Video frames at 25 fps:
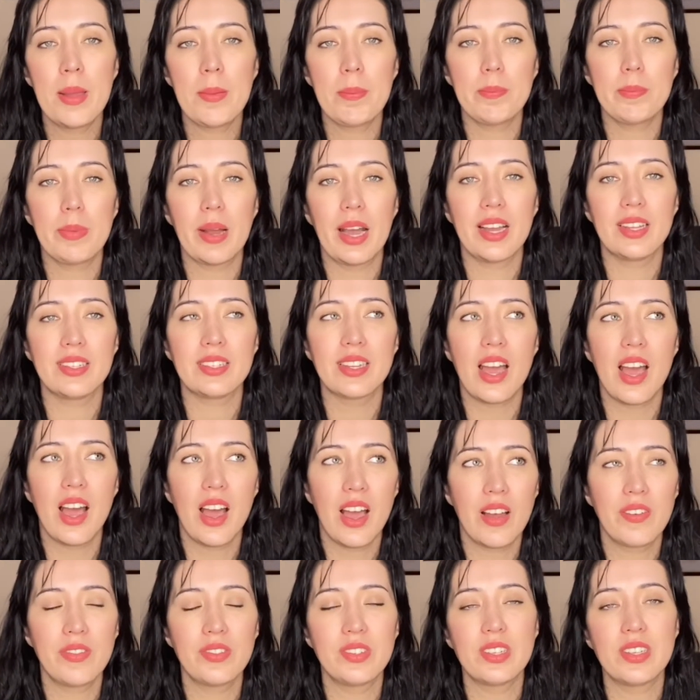but
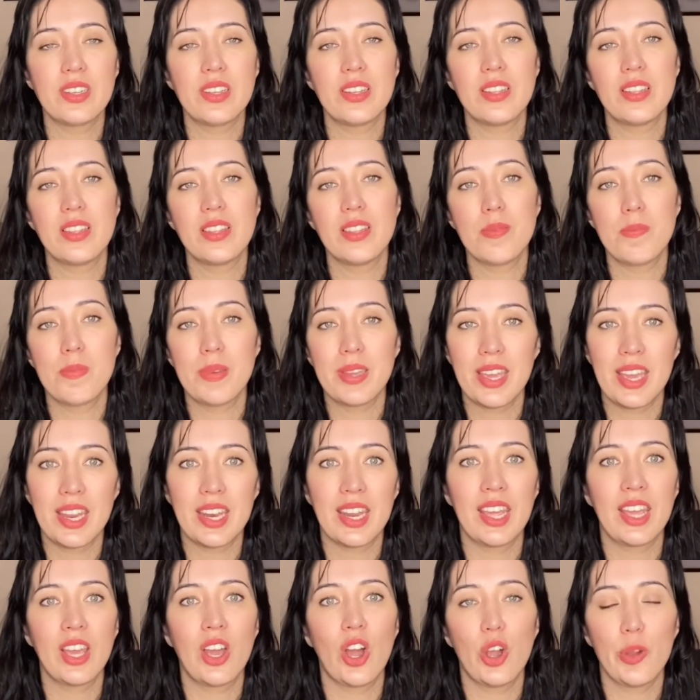after the
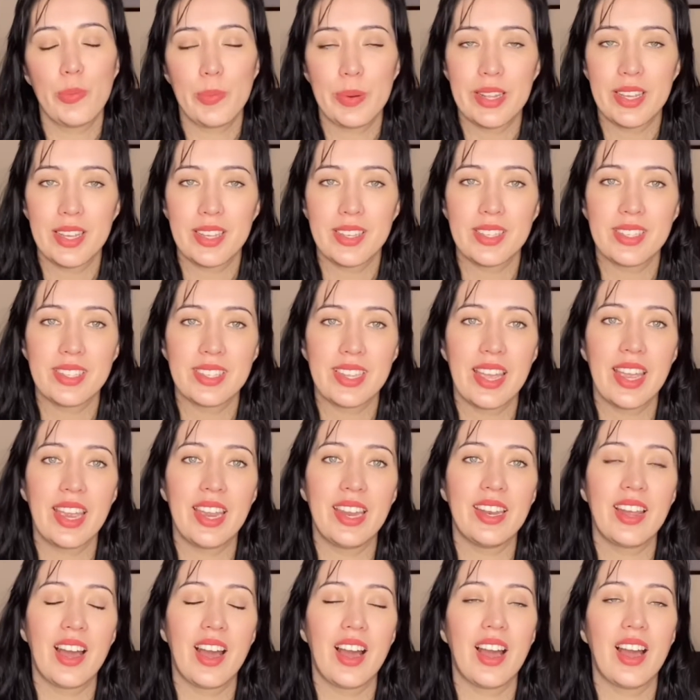beginning opening
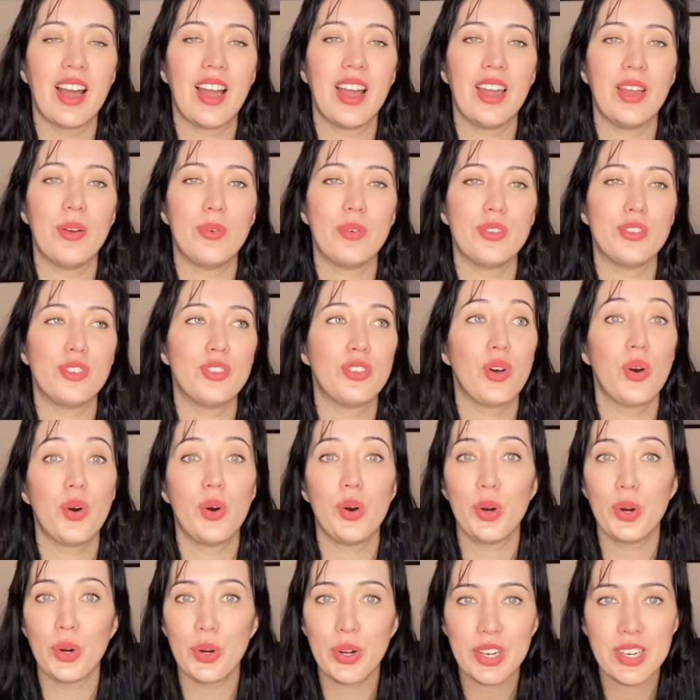scene, I was
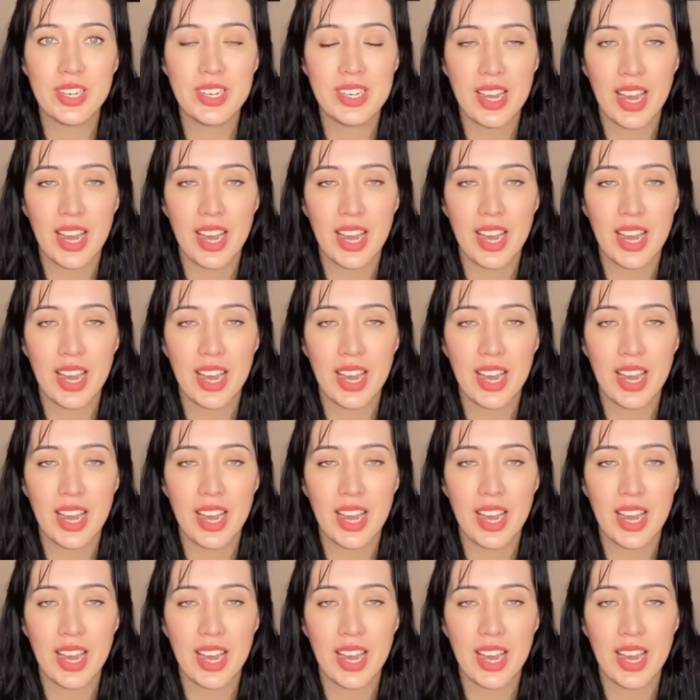hooked.